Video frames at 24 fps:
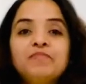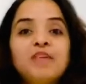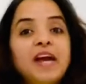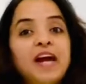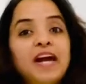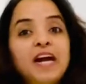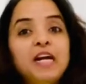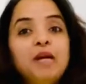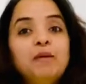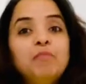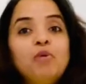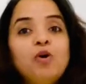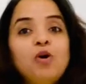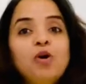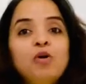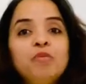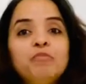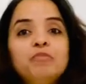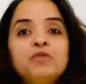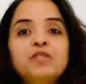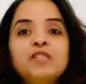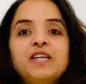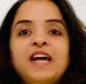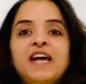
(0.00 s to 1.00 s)
head
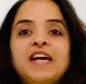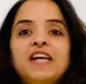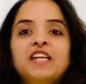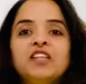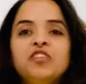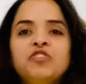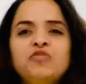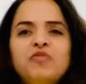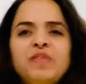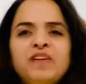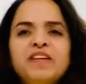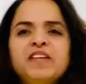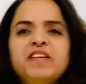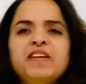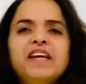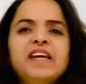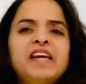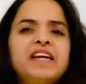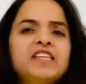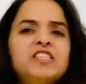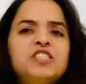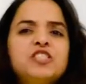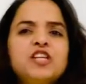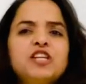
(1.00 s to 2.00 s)
bobs and a threatening
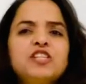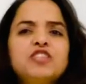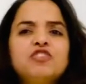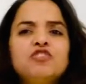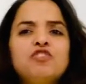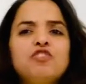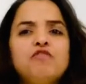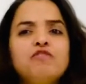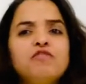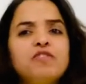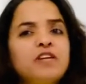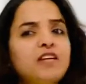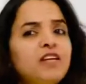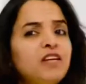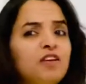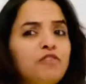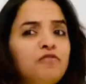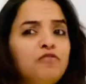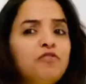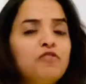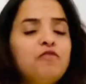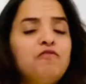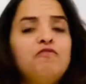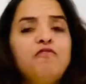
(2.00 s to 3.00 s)
extension of a
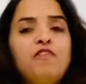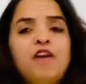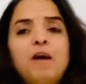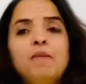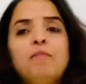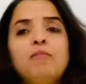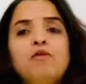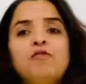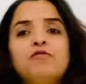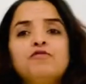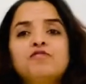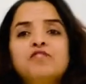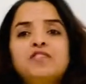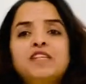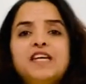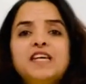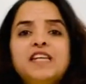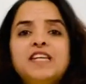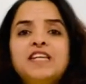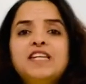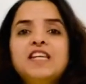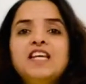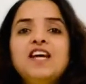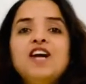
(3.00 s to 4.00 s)
colorful flap of
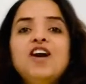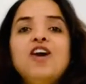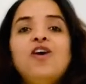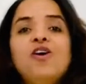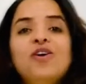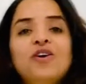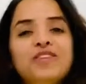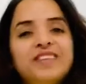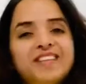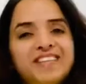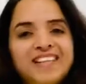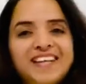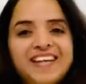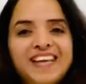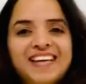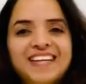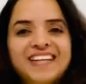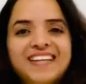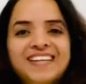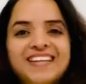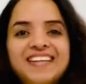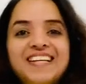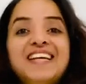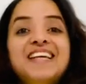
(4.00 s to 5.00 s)
skin on the
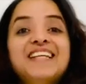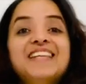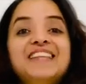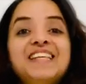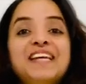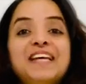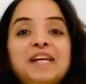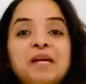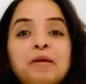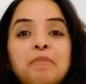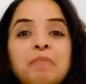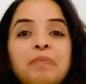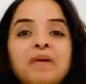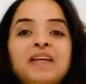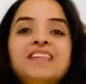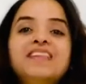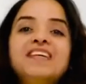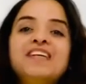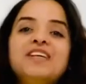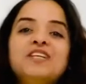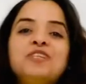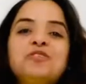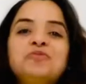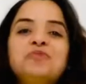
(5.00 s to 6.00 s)
neck. They repeat the
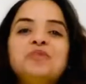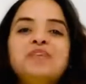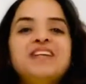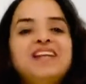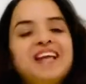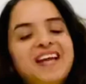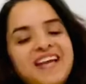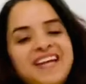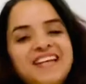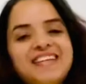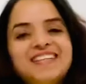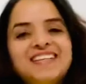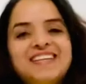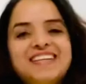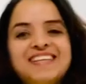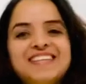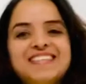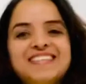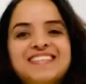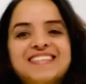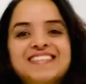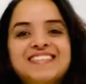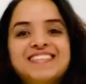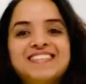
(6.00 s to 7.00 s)
ritual at
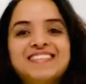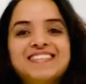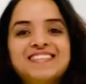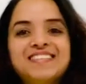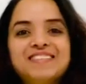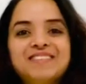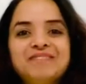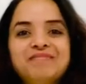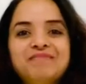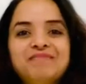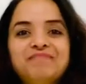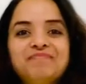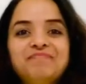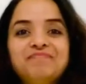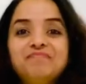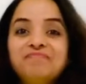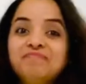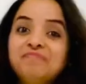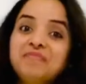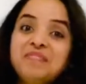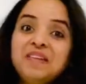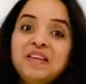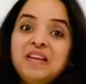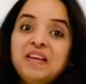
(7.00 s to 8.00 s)
dusk.
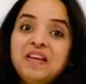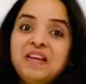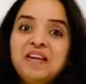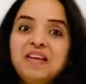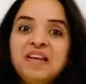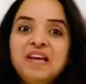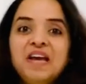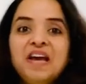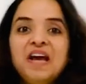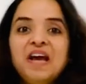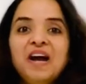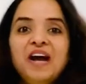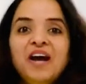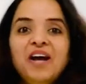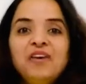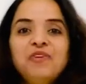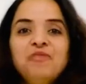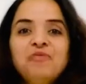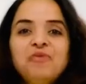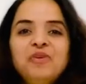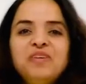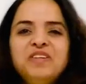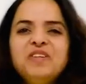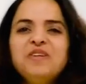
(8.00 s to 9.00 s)
Are you
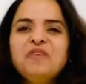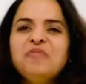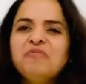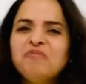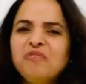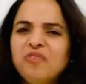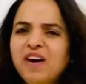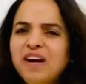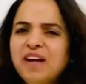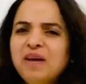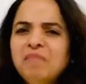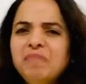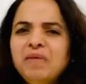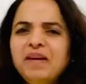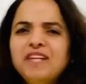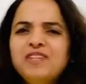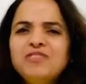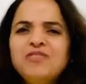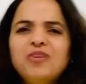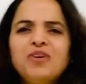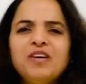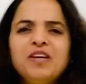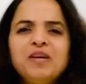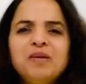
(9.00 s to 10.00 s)
wondering why am I
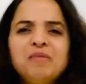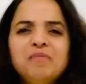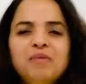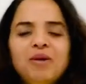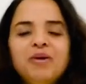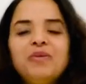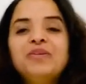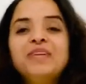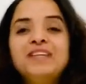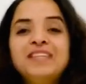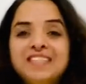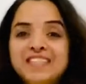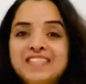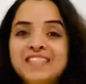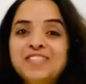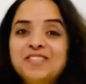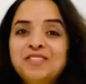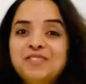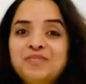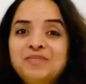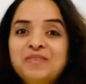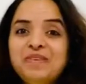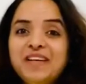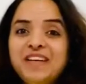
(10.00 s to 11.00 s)
talking about lizards
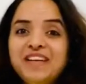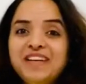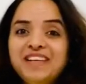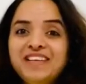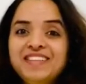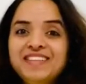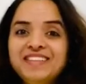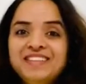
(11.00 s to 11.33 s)
today?